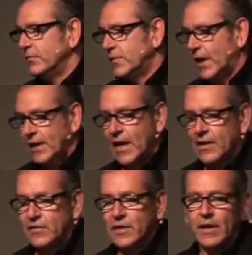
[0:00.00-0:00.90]
taken out
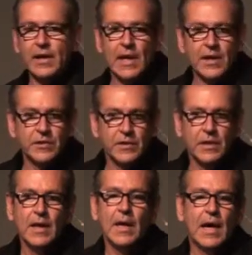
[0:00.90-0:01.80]
of circulation,
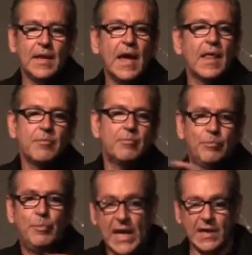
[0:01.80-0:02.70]
and the other
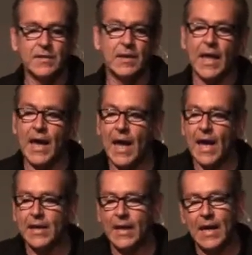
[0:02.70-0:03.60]
bits that they had.